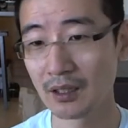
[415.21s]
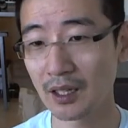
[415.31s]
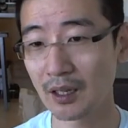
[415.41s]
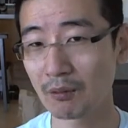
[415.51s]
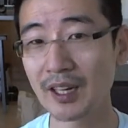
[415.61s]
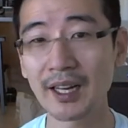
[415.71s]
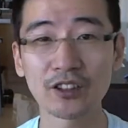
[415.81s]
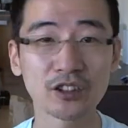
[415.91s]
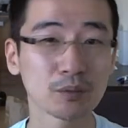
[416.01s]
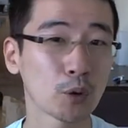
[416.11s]
Right now,
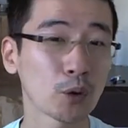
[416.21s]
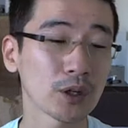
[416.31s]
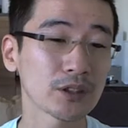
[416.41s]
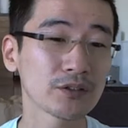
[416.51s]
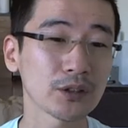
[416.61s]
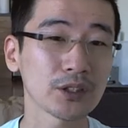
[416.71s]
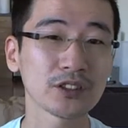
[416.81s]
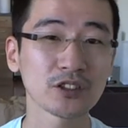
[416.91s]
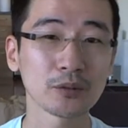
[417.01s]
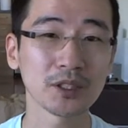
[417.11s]
support for it
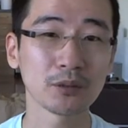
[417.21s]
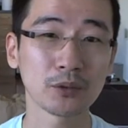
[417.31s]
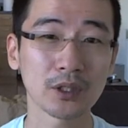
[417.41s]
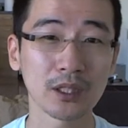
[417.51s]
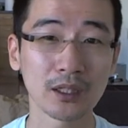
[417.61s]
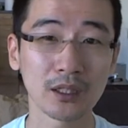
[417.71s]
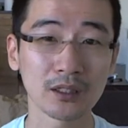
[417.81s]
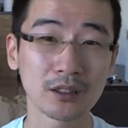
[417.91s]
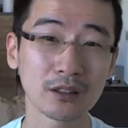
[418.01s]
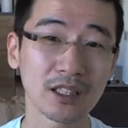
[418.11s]
is going to be a
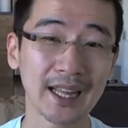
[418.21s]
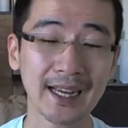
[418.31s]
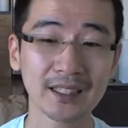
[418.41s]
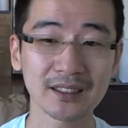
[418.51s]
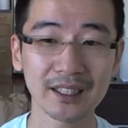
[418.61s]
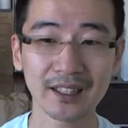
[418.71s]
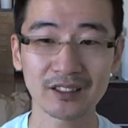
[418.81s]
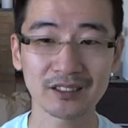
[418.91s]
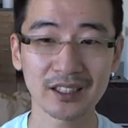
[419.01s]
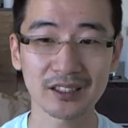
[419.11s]
little lacking. I think
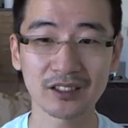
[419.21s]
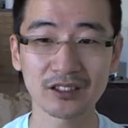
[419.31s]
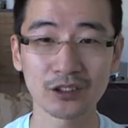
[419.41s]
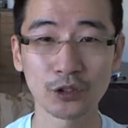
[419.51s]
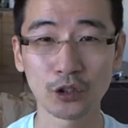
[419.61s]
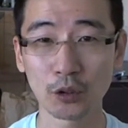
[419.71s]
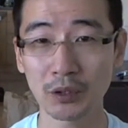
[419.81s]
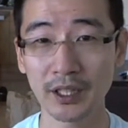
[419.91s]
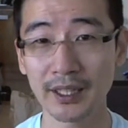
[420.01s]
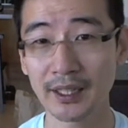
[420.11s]
it's like just Google
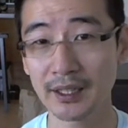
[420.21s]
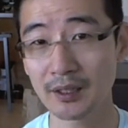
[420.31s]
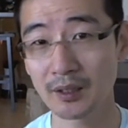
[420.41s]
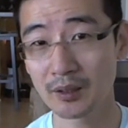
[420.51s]
Play